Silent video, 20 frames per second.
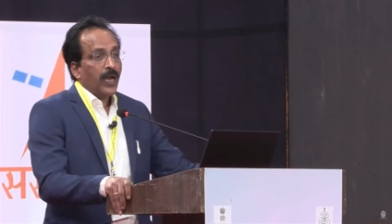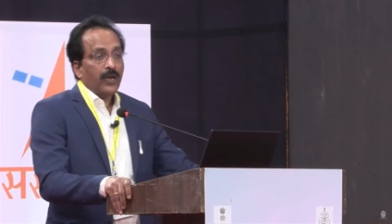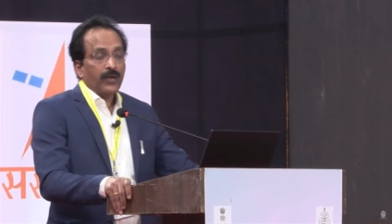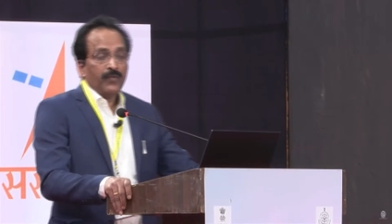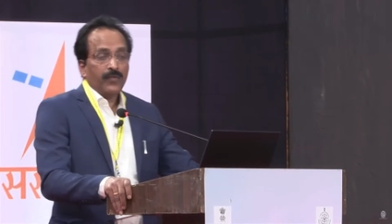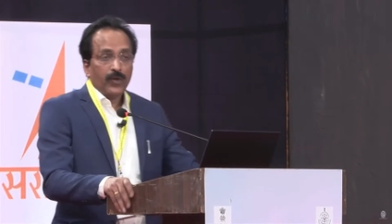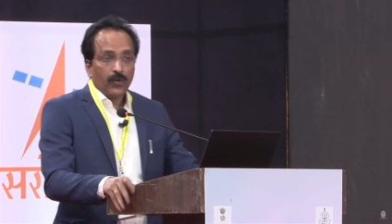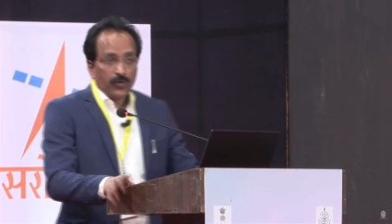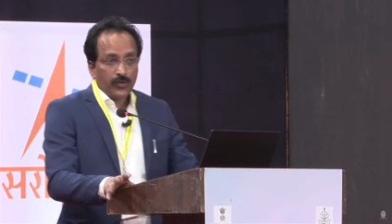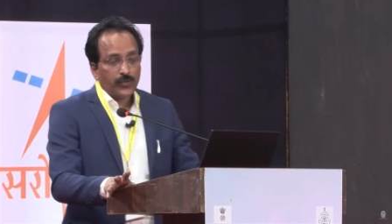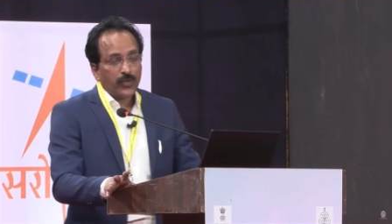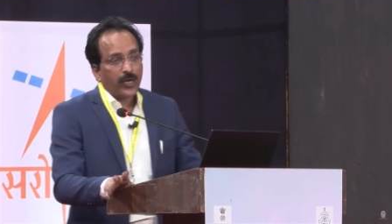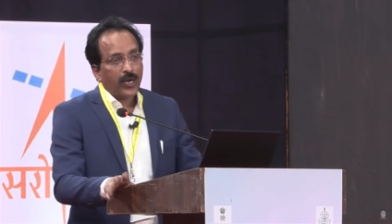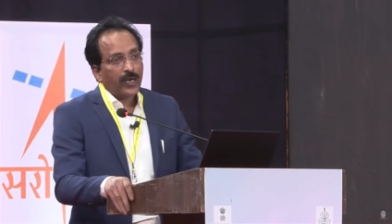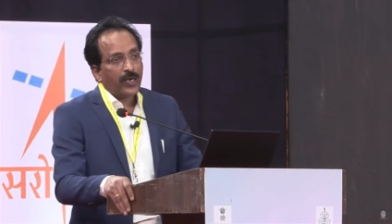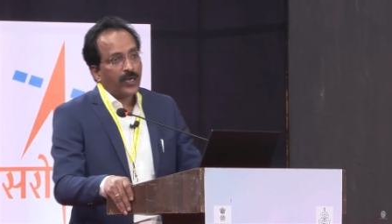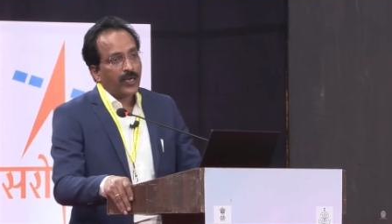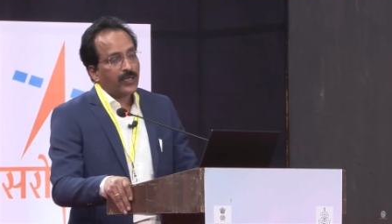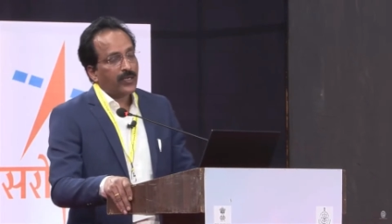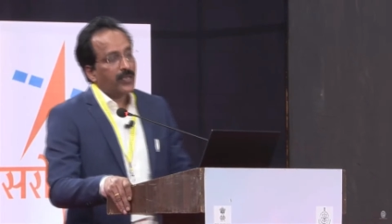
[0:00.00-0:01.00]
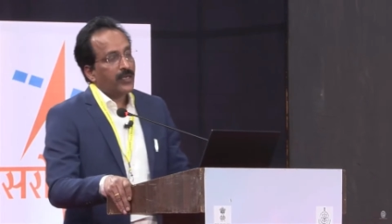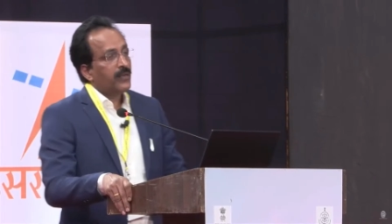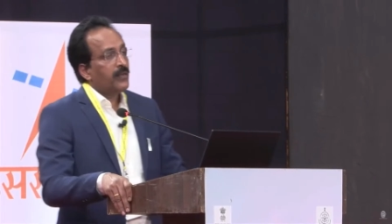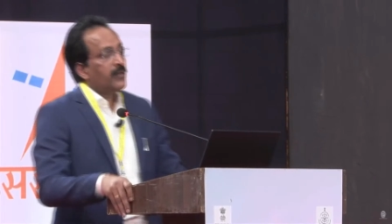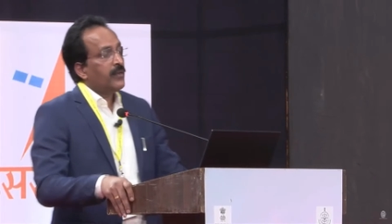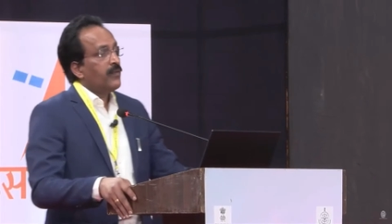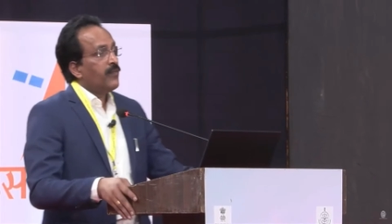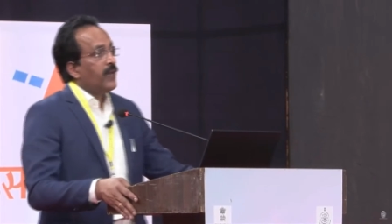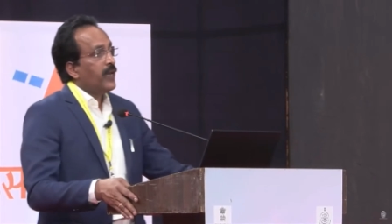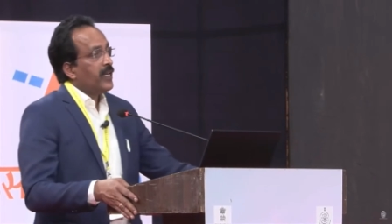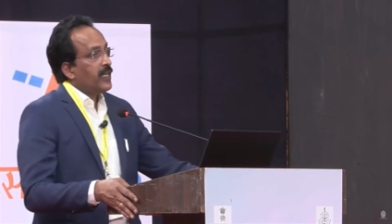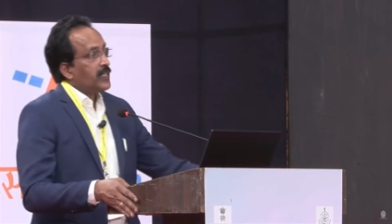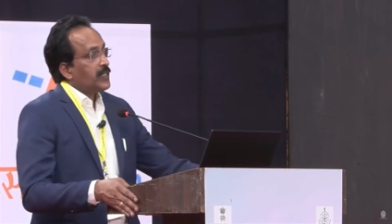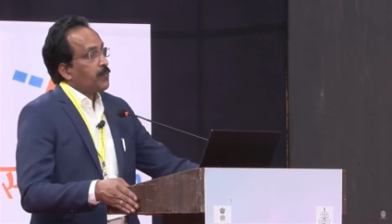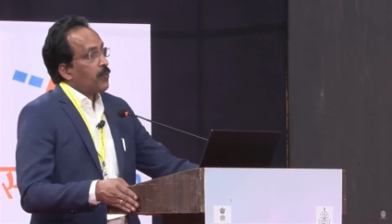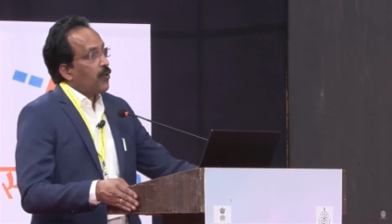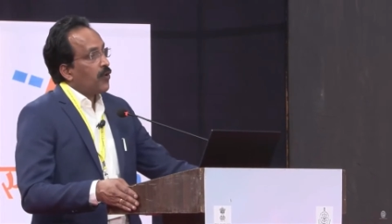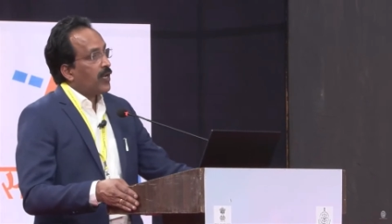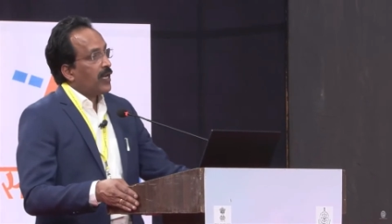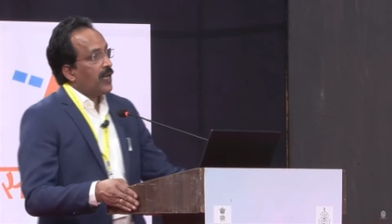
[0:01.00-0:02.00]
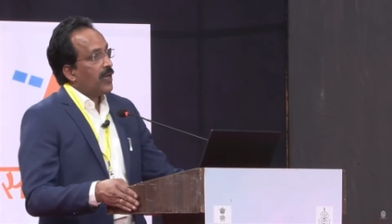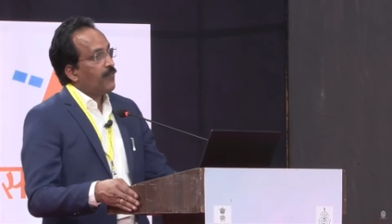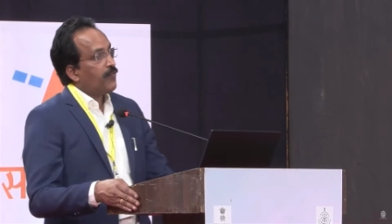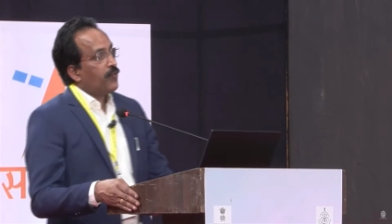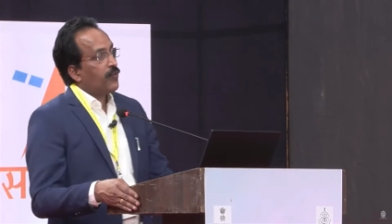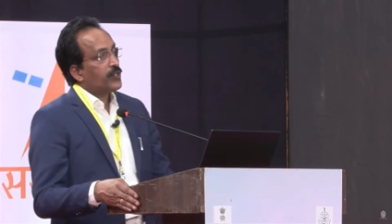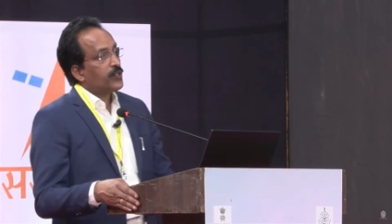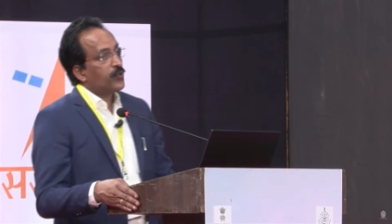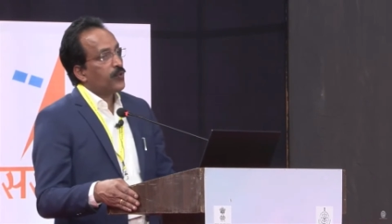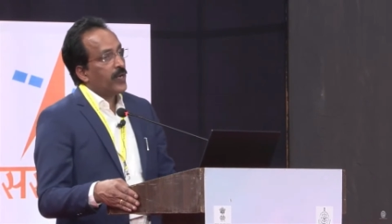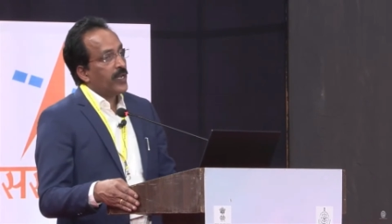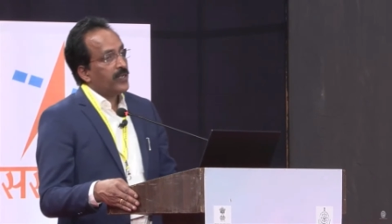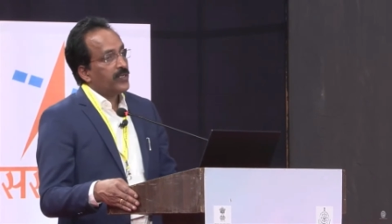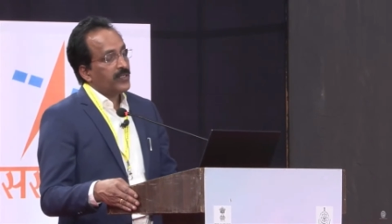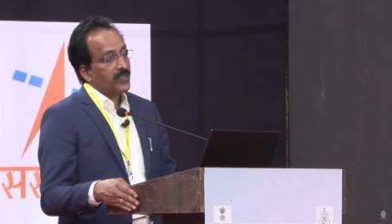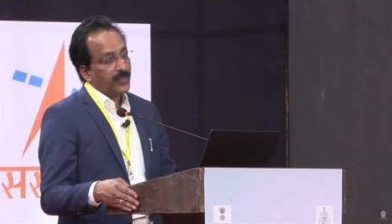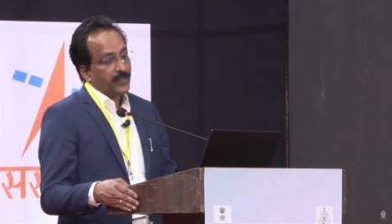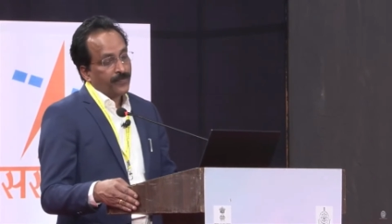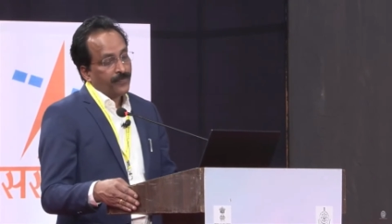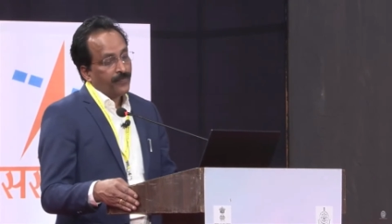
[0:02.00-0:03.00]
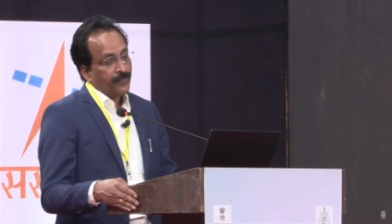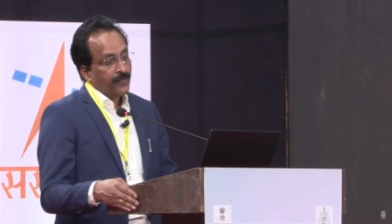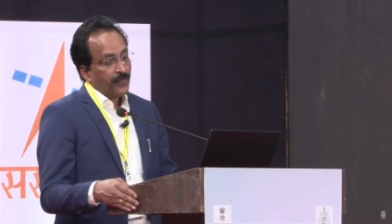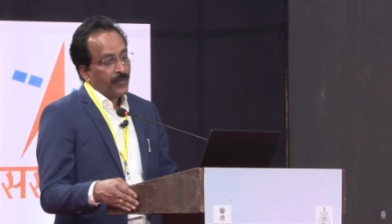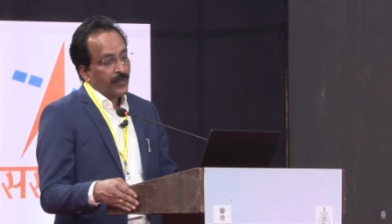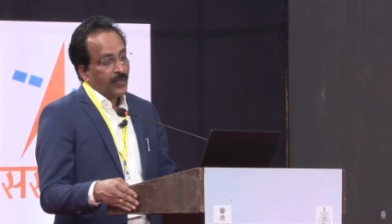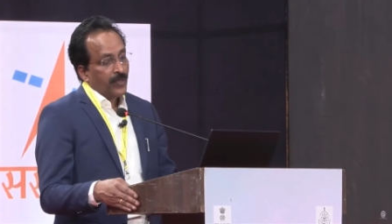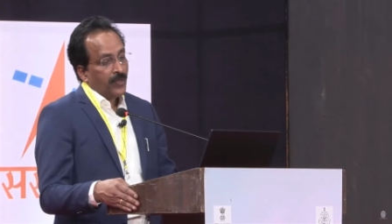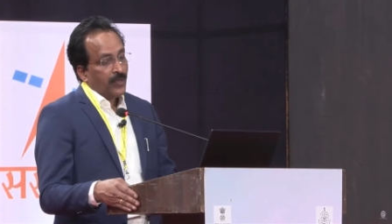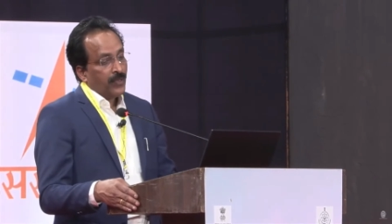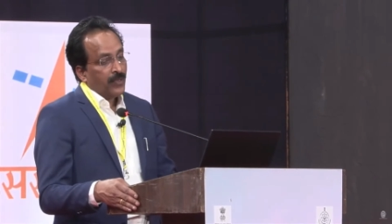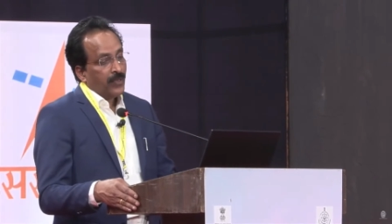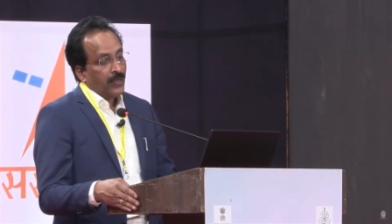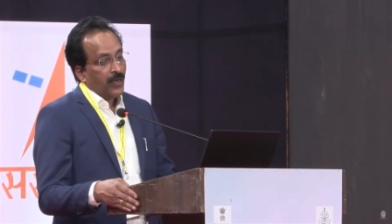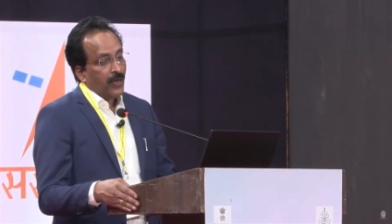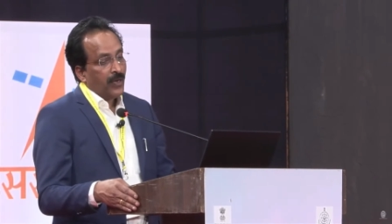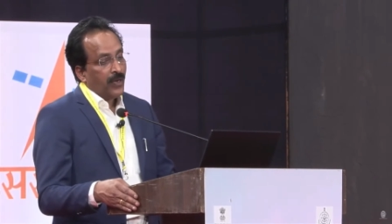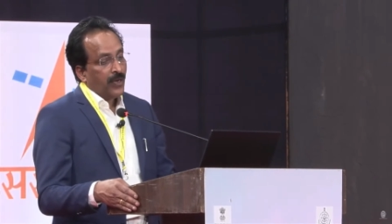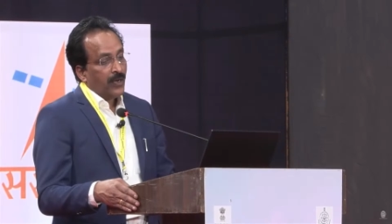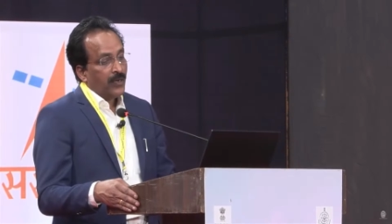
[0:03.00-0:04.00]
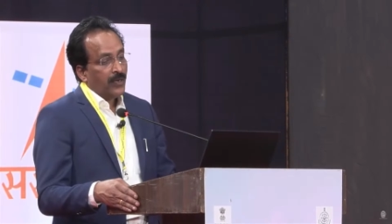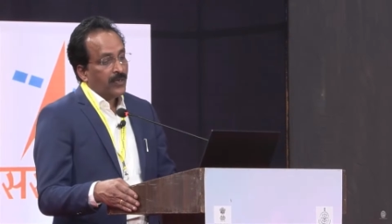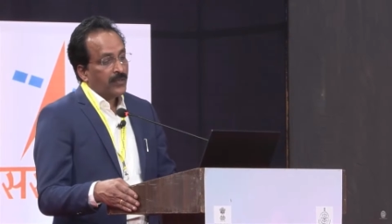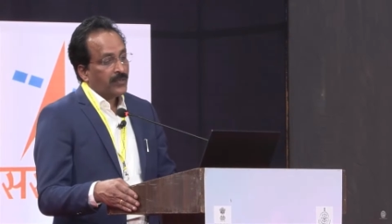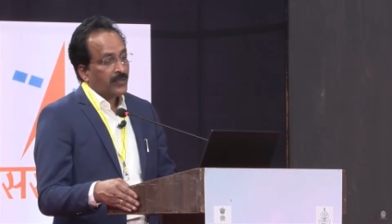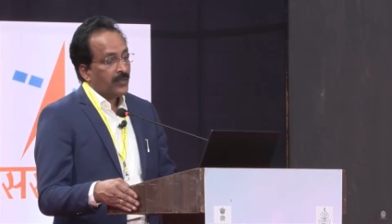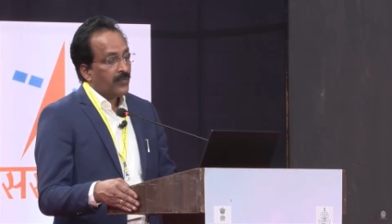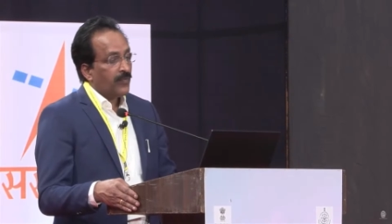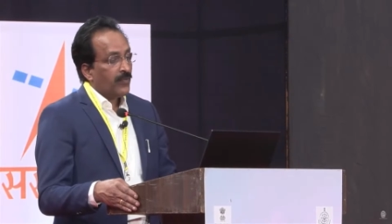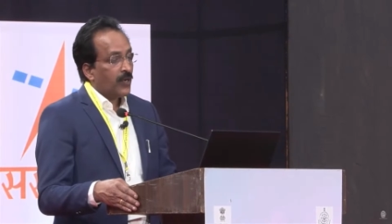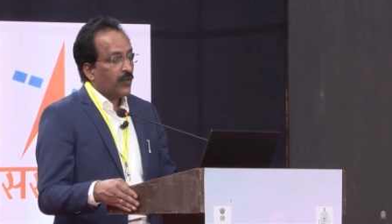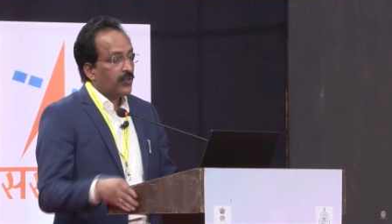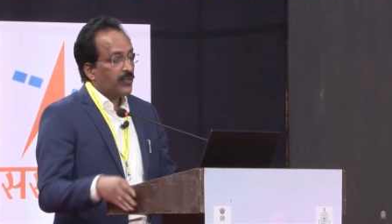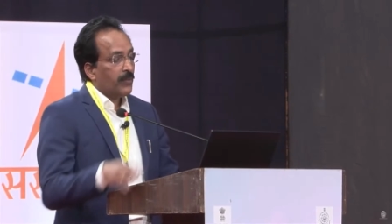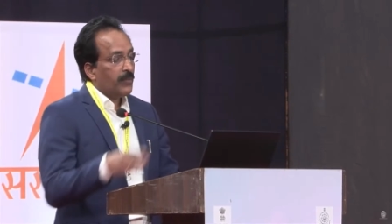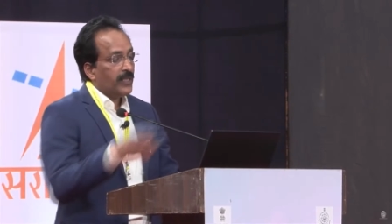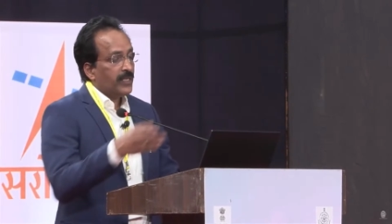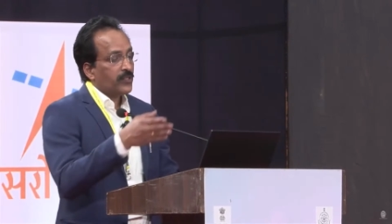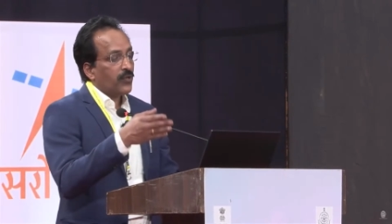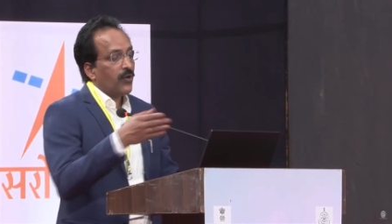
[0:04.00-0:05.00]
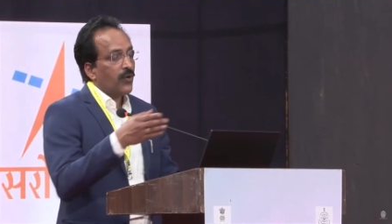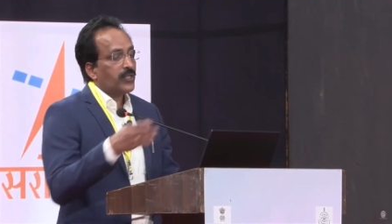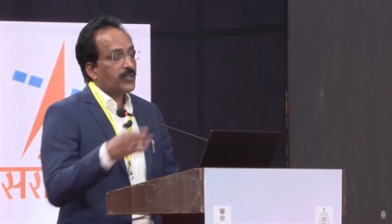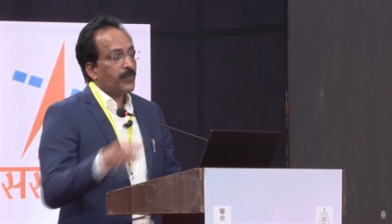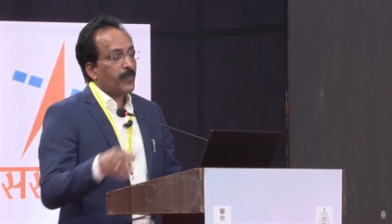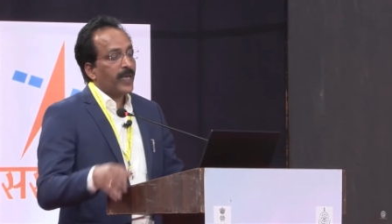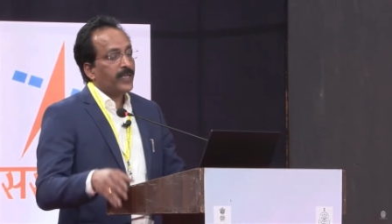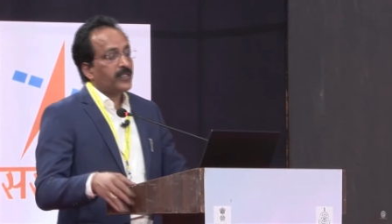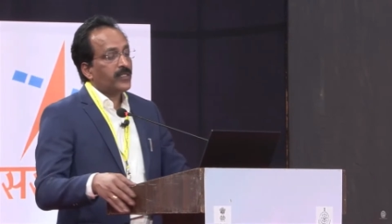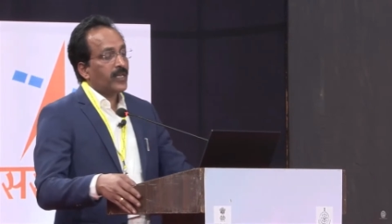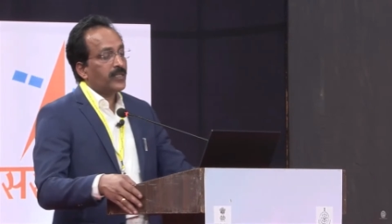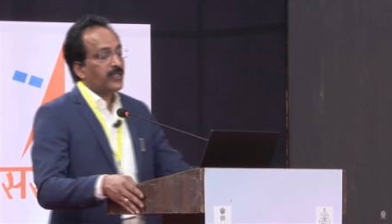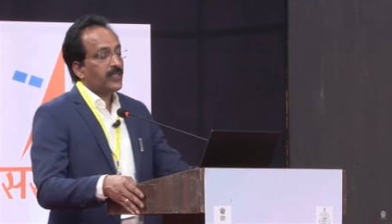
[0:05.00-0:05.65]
And we also conduct various programs for students. One of them is called Space